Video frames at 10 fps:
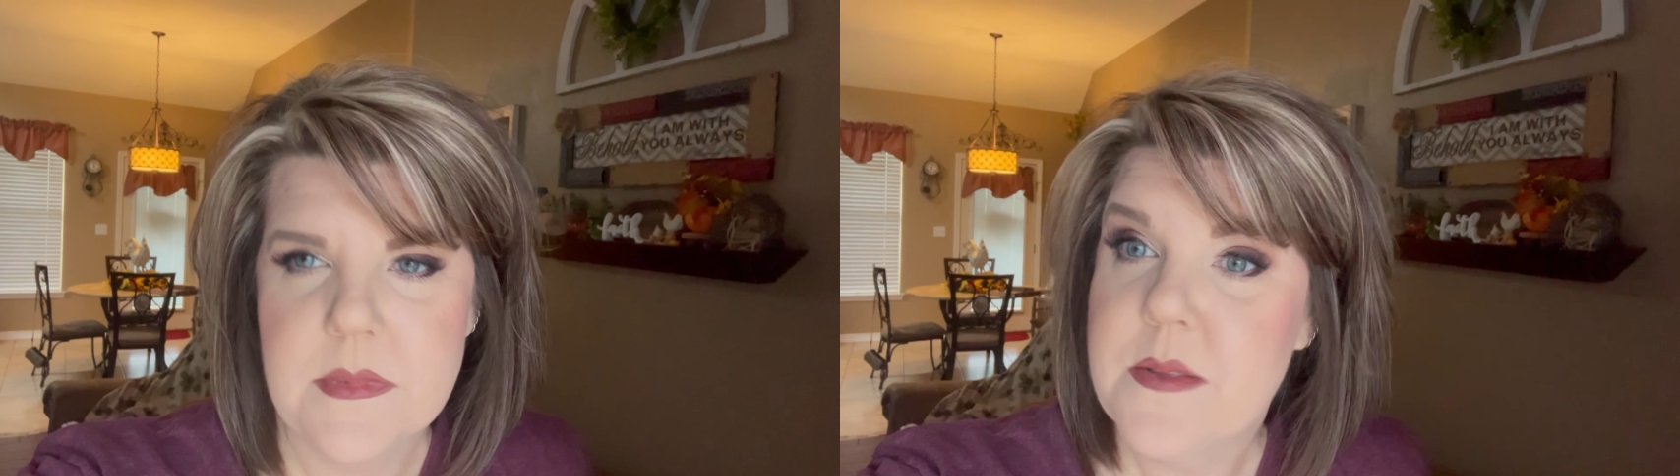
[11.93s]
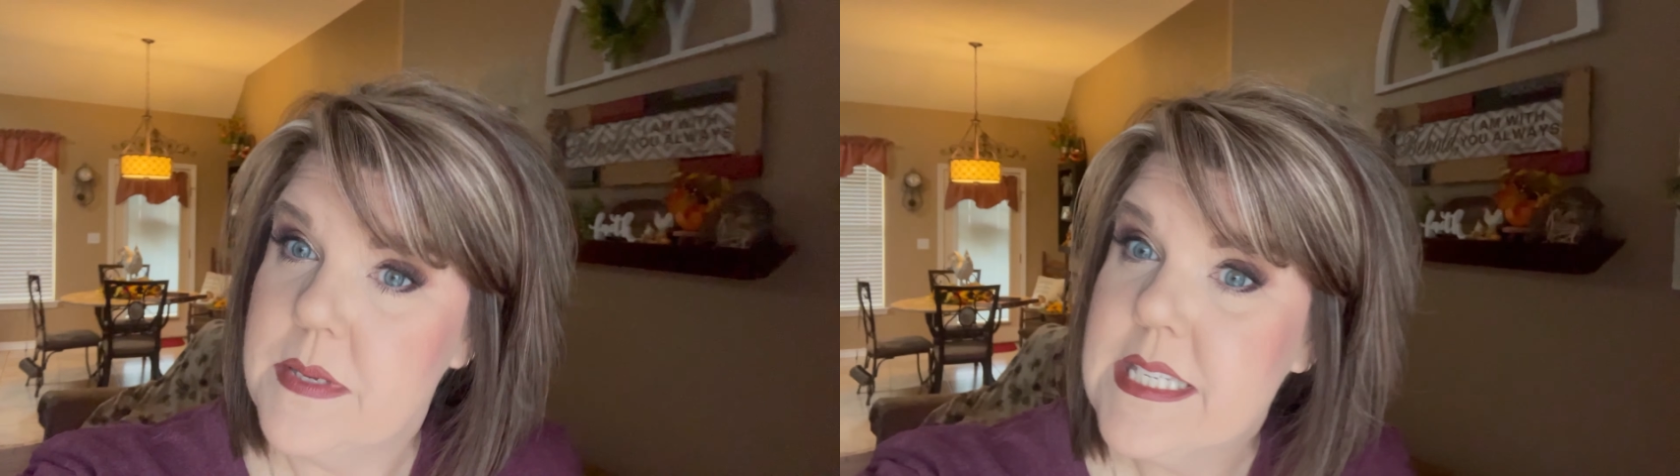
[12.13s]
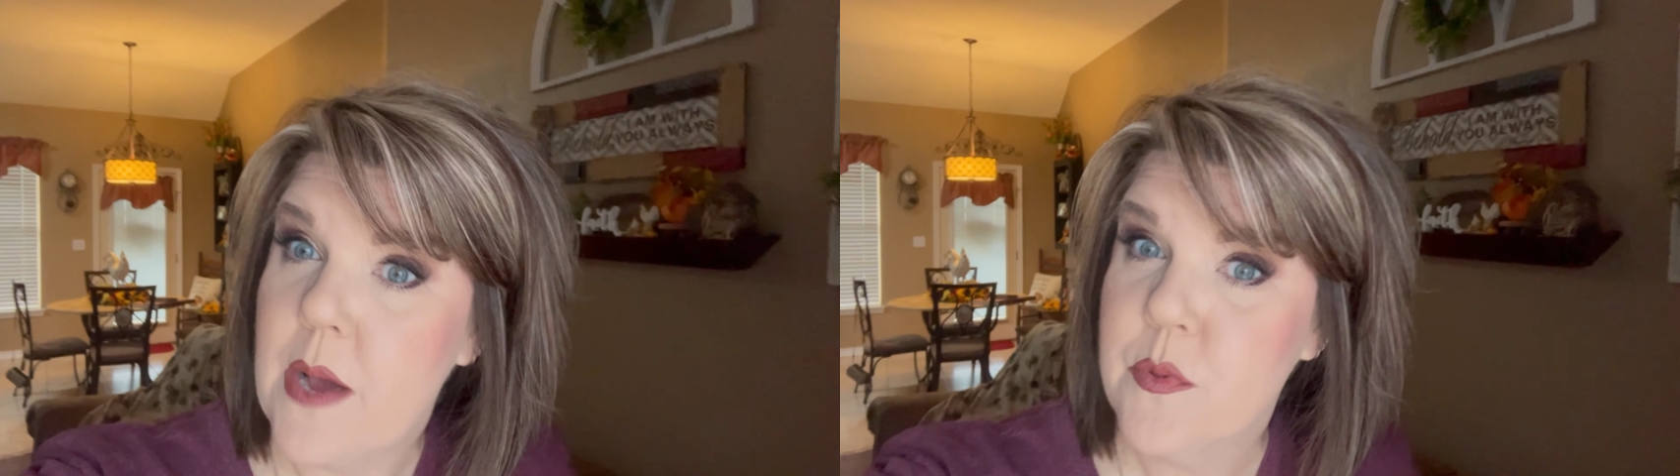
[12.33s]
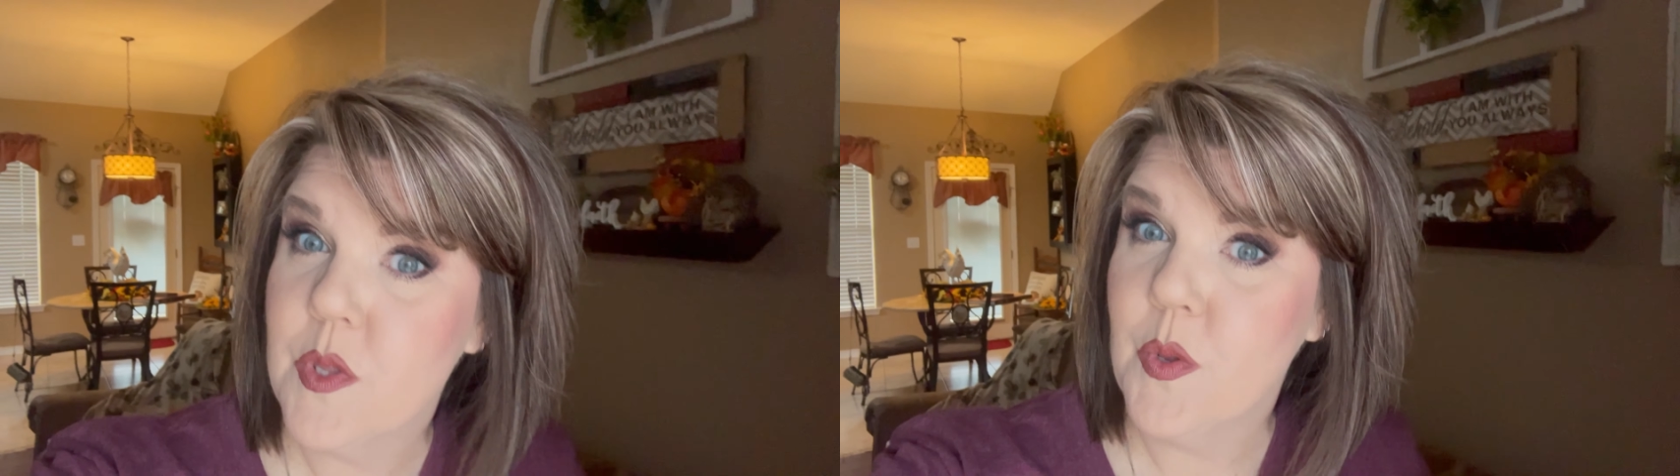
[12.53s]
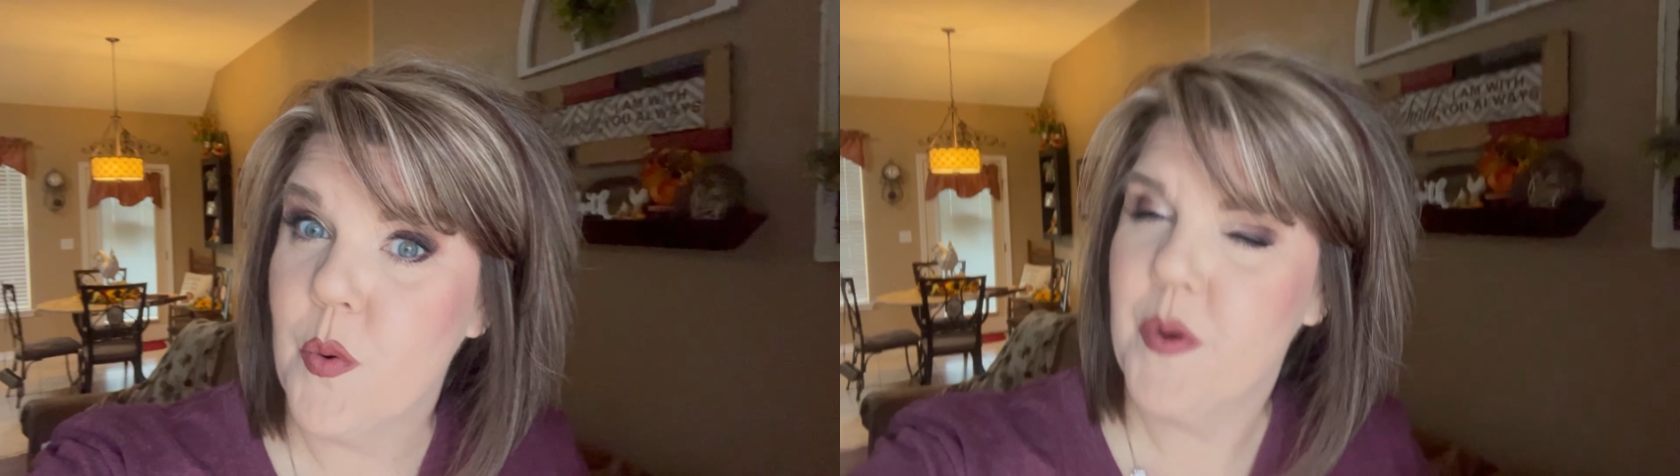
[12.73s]
spent time with
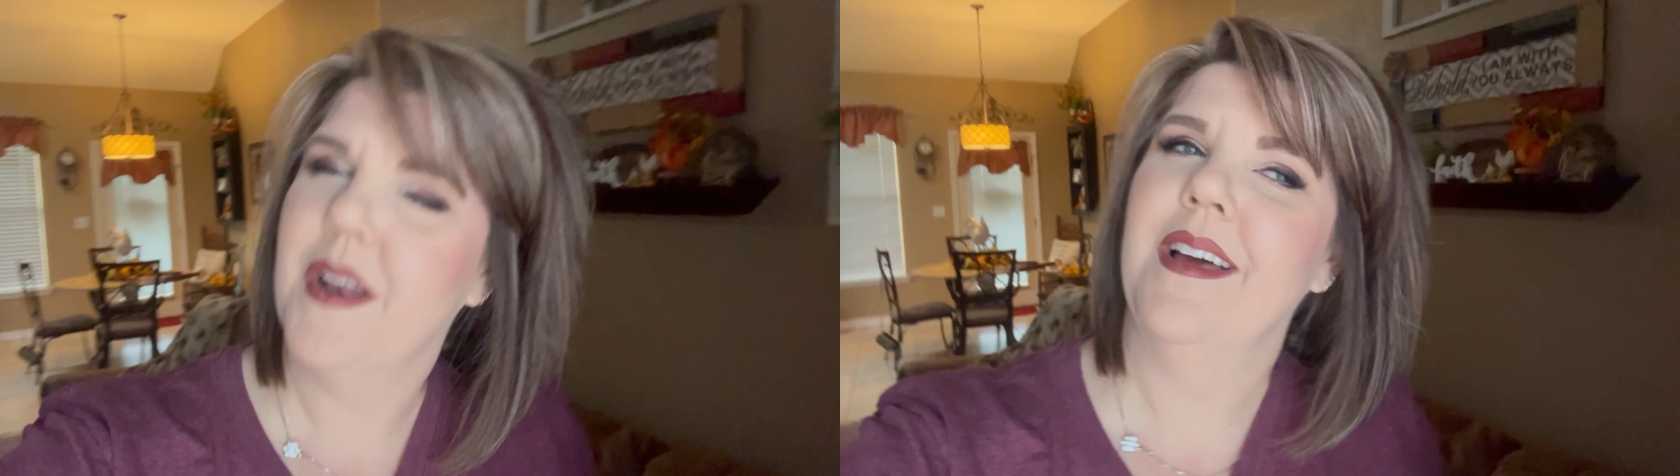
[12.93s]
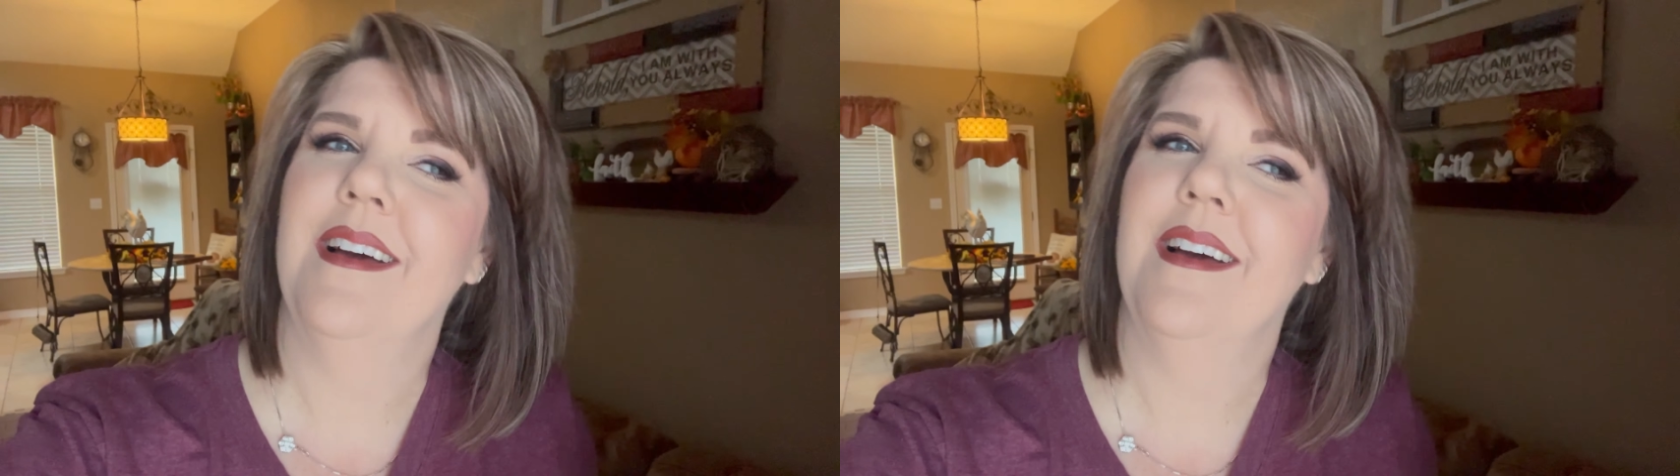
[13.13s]
the Lord.